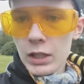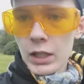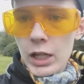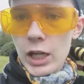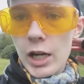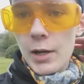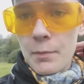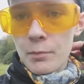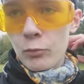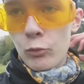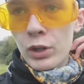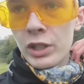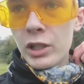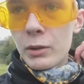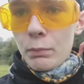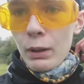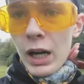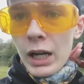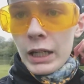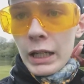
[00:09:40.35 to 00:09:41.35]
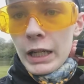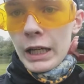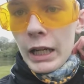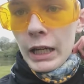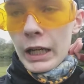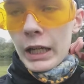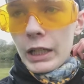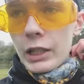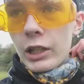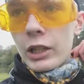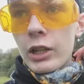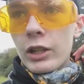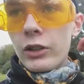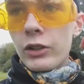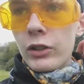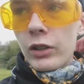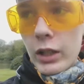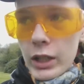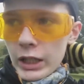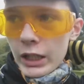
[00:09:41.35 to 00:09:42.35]
When you buy it, it
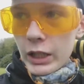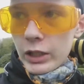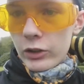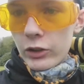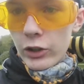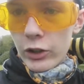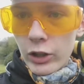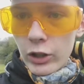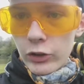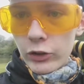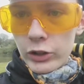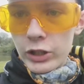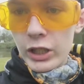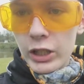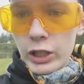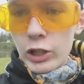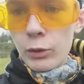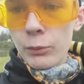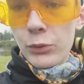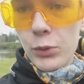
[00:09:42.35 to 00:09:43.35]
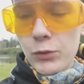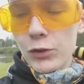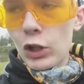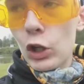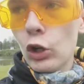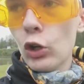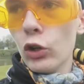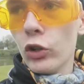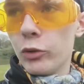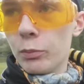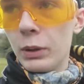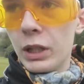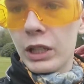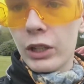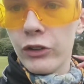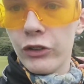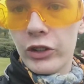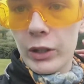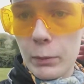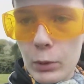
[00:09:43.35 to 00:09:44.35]
comes with a hood, but you
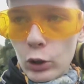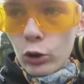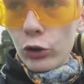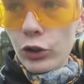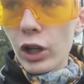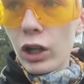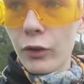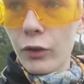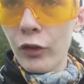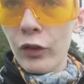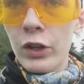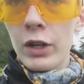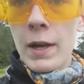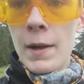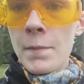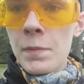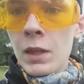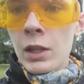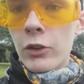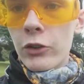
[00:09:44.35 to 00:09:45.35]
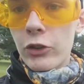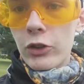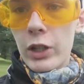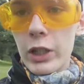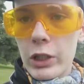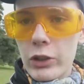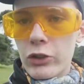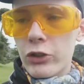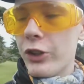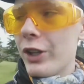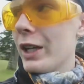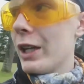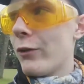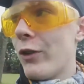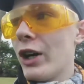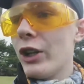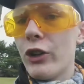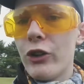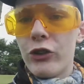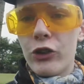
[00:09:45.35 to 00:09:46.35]
can zip the hood off. So like today I've
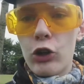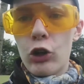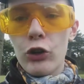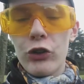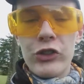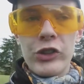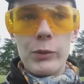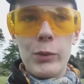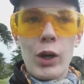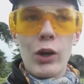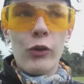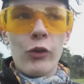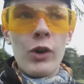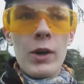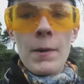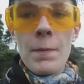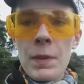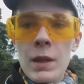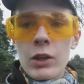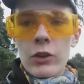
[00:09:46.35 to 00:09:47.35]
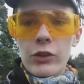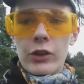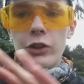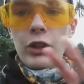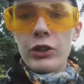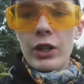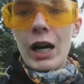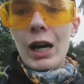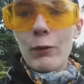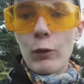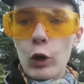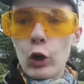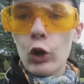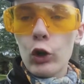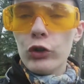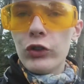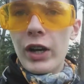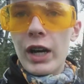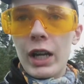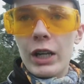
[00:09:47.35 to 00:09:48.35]
had the hood zipped off. So I didn't have a
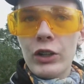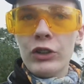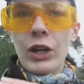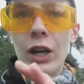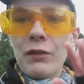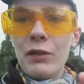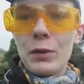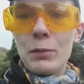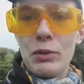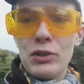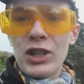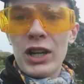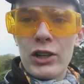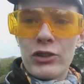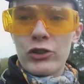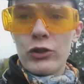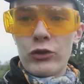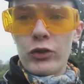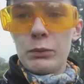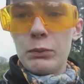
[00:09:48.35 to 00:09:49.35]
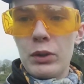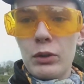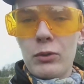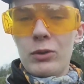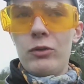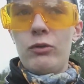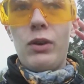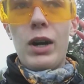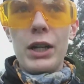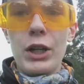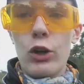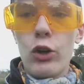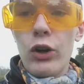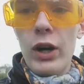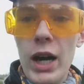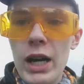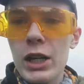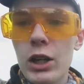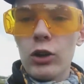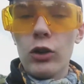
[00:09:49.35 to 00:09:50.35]
hood, I didn't have any protection from the rain or
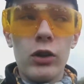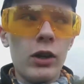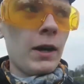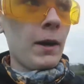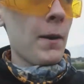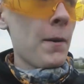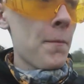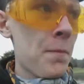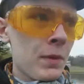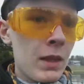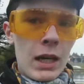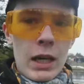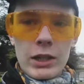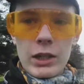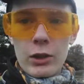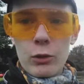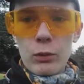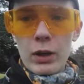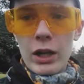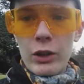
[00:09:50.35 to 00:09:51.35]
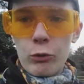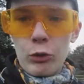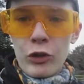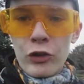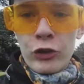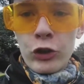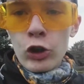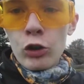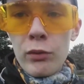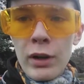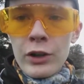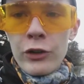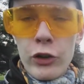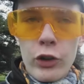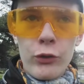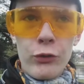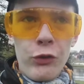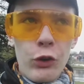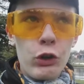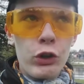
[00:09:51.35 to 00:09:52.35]
hail. And then we still went
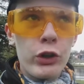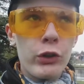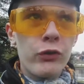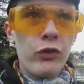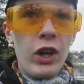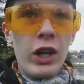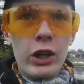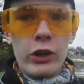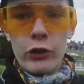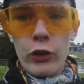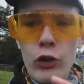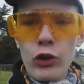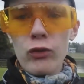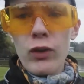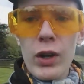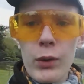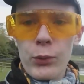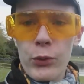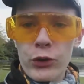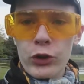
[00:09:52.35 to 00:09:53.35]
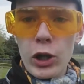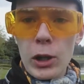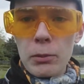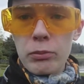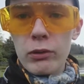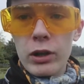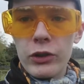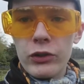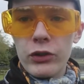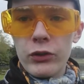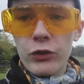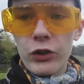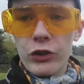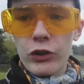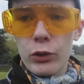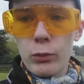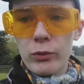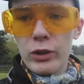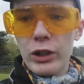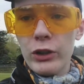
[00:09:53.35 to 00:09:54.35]
on Funk and Fly because all the rides were still operating for
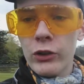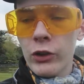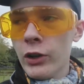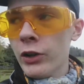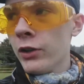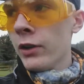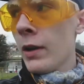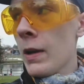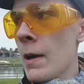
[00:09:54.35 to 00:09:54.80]
some reason.